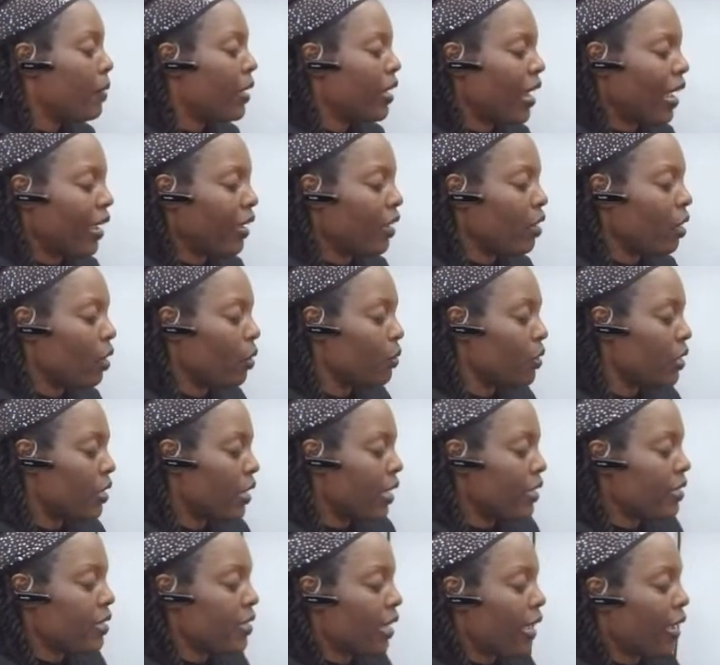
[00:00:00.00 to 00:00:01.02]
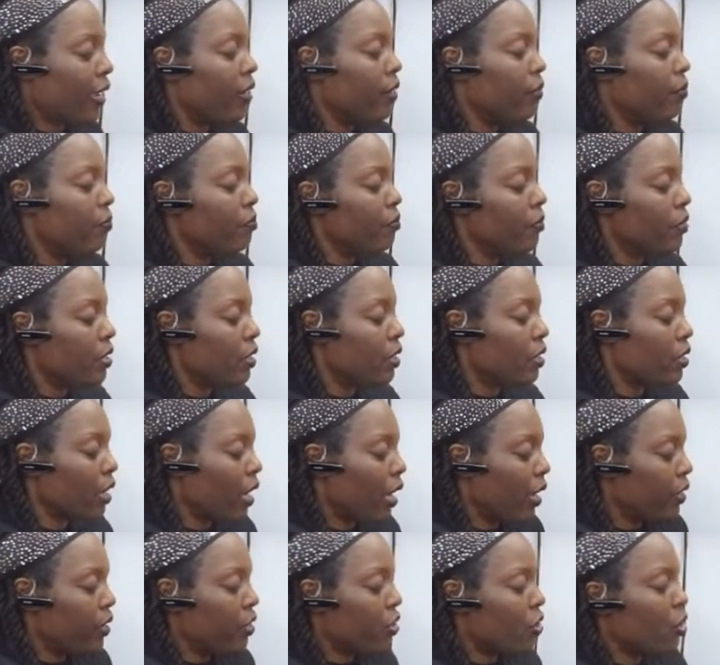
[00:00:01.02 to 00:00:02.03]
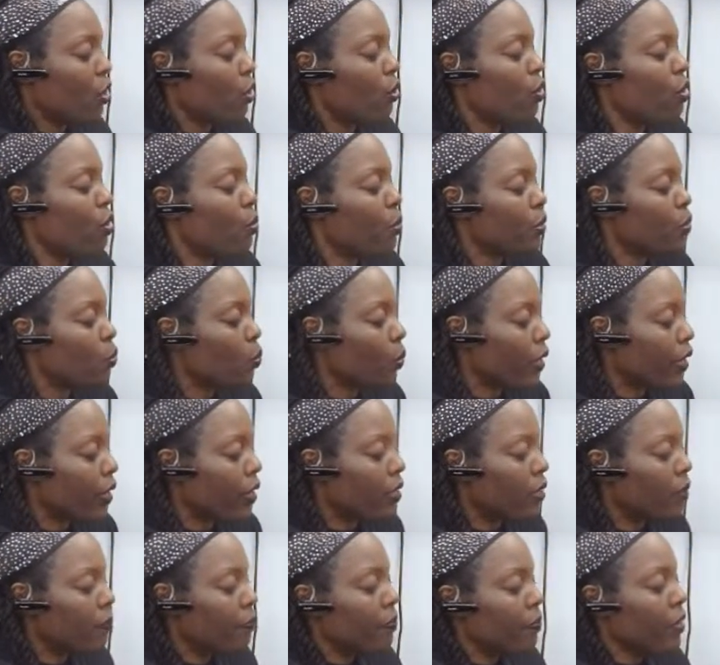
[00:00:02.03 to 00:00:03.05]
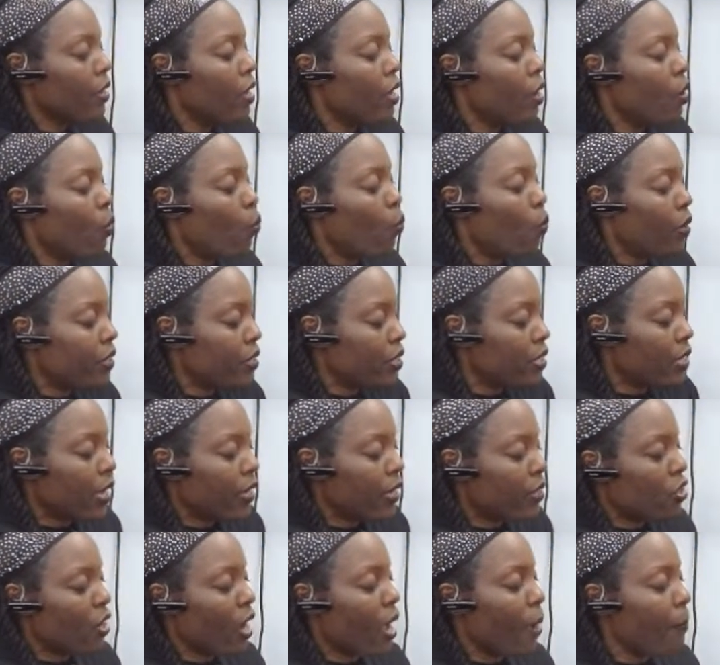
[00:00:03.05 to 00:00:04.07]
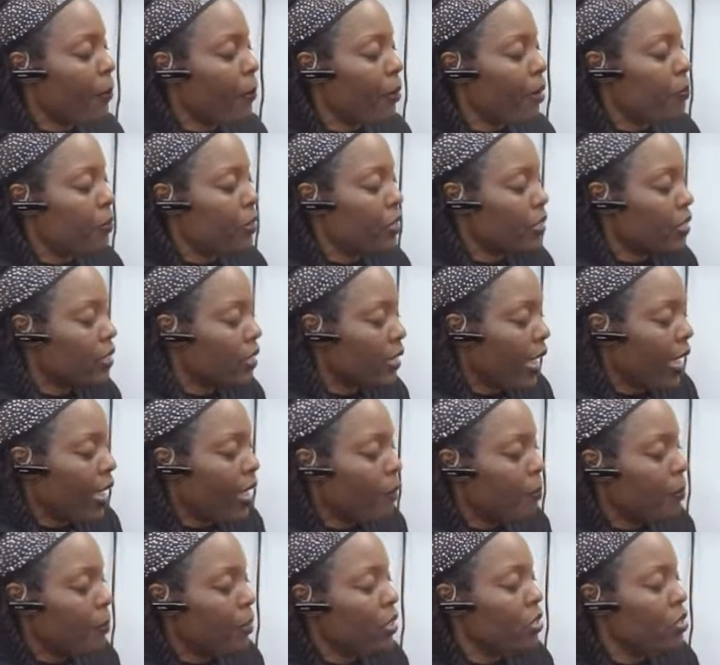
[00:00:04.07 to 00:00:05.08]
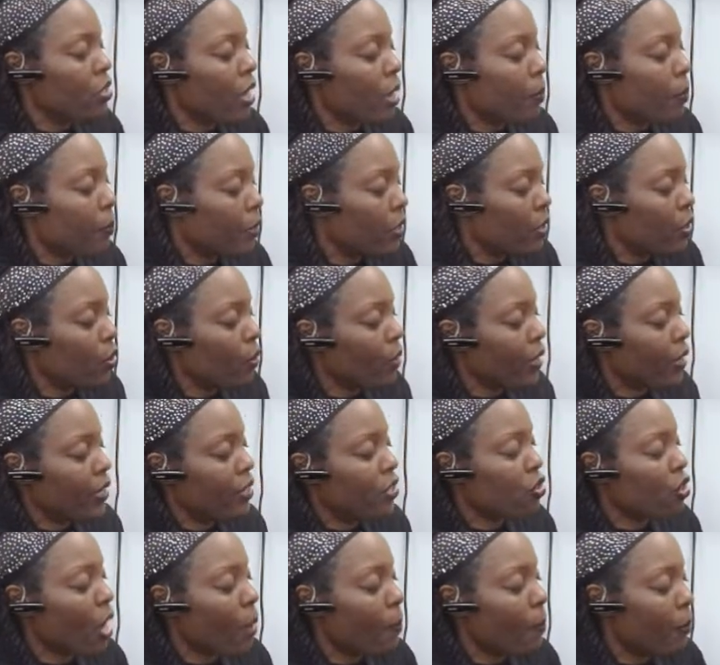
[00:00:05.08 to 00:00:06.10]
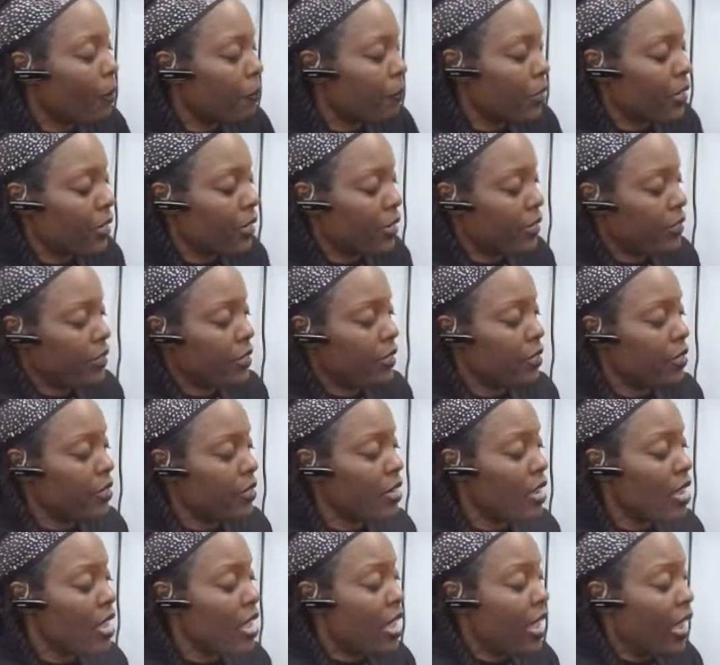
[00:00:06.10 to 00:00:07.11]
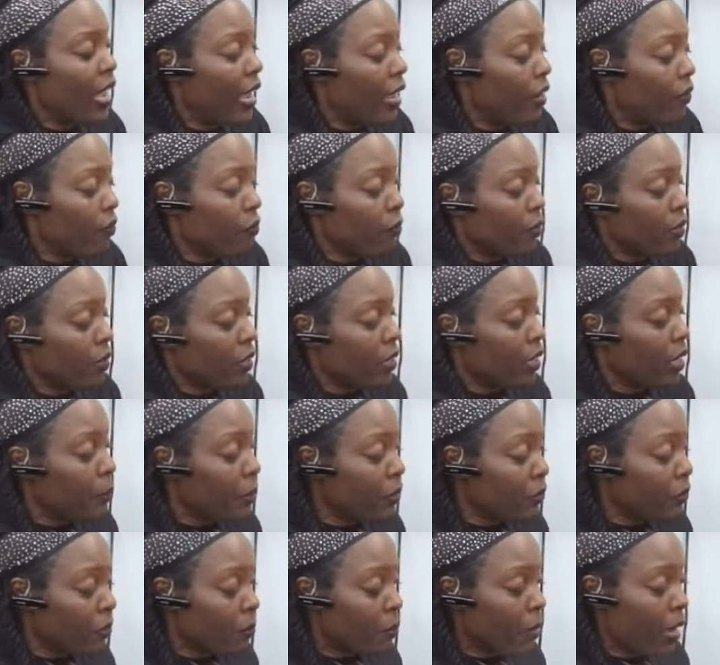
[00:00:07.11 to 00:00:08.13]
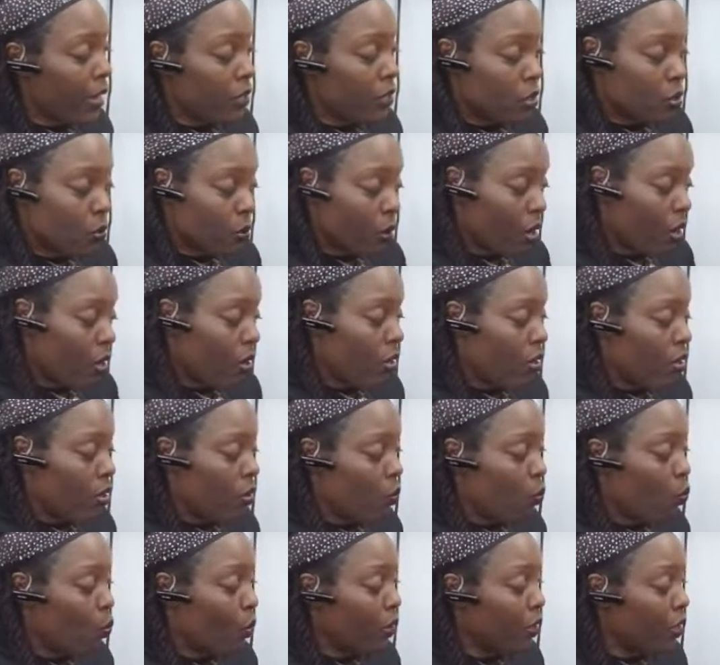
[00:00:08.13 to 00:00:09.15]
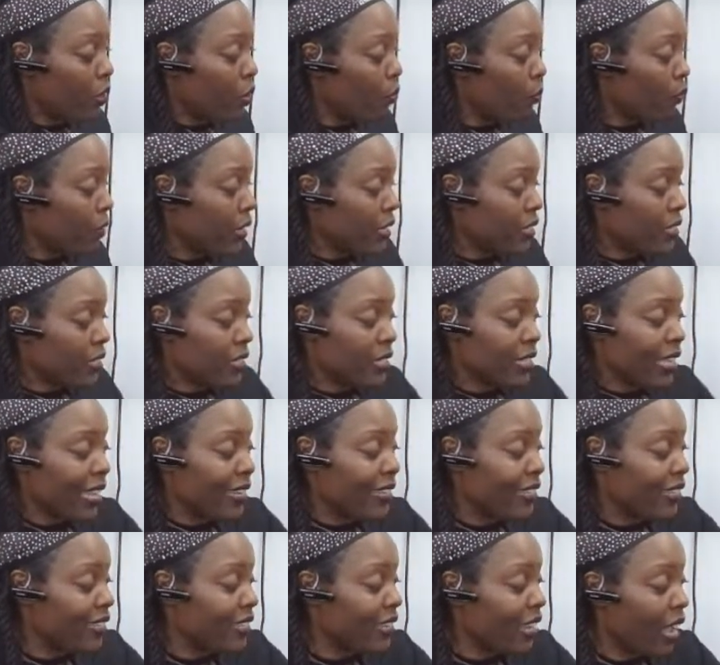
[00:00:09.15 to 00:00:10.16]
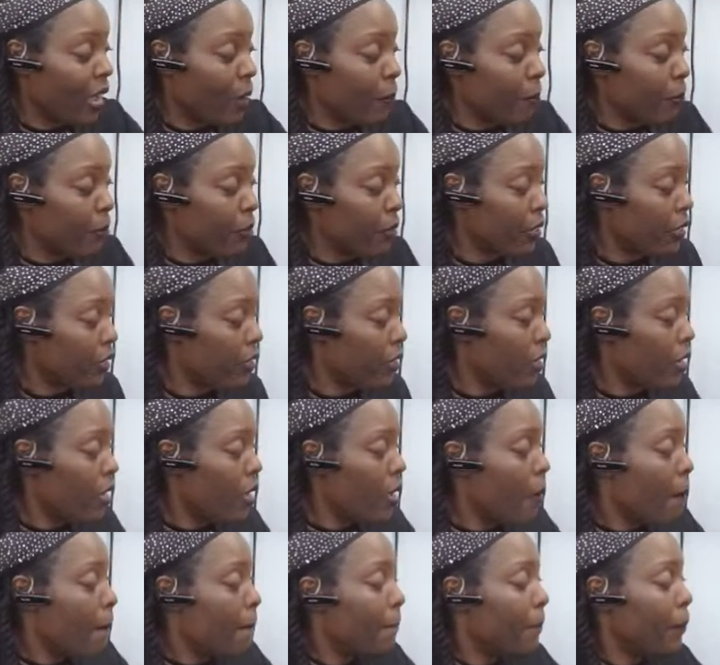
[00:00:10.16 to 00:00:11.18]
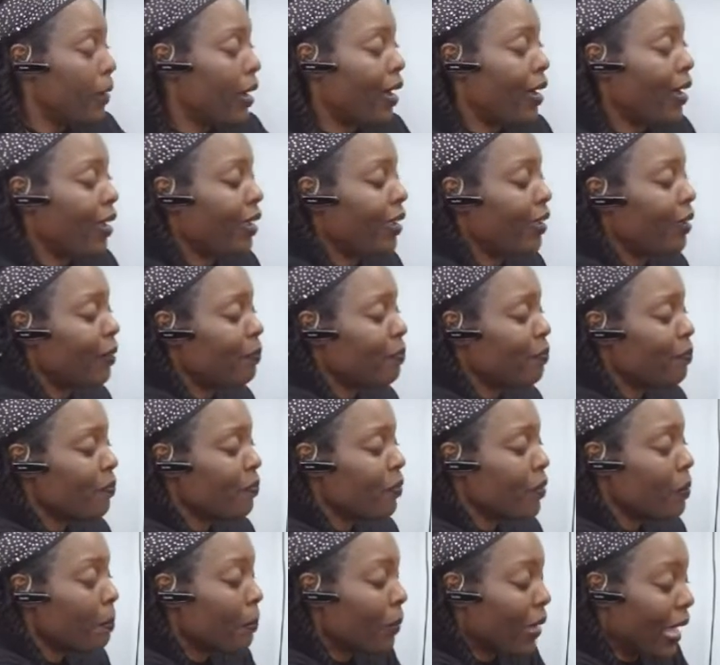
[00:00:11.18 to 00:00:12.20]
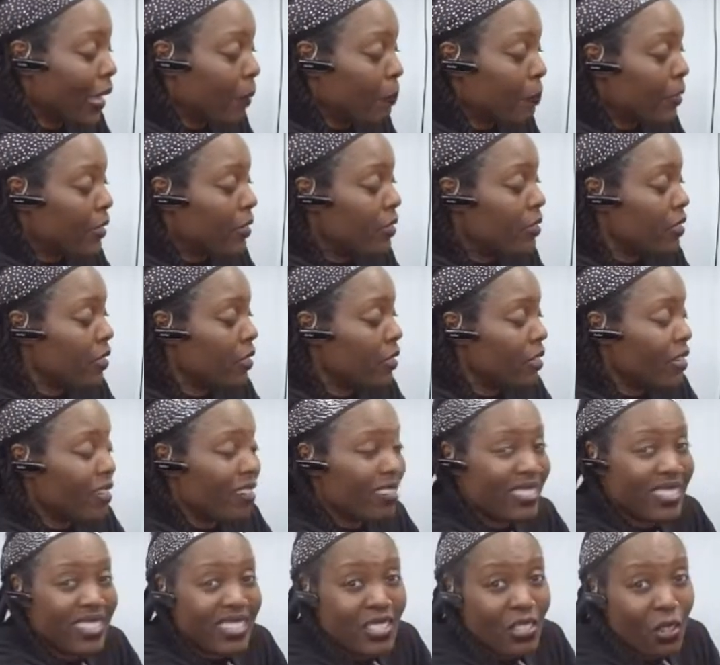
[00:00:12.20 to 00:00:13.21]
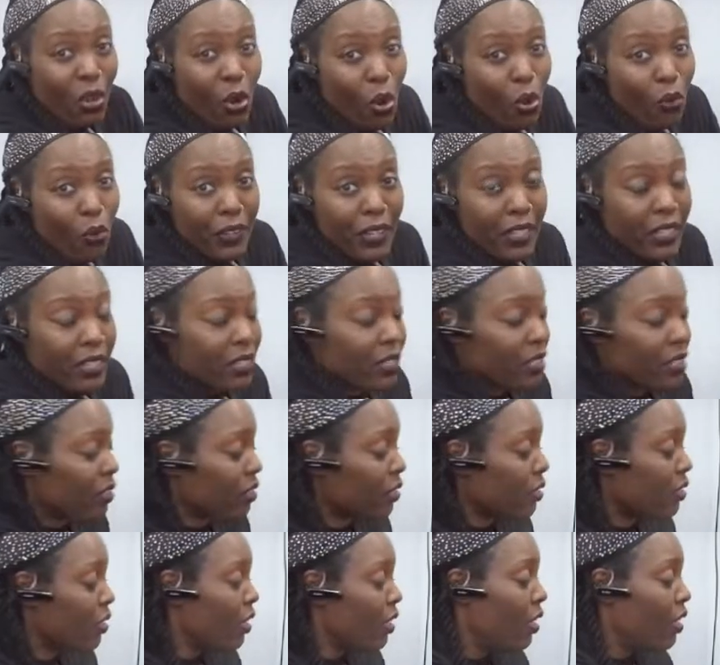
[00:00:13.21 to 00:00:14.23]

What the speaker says: and I can go to that site to kind of show you as well. Once I chop up this cabbage, I'm going to go ahead and chop up the onions. And let me remind you all, one of the reasons I did not put my black beans in there is because they're already cooked.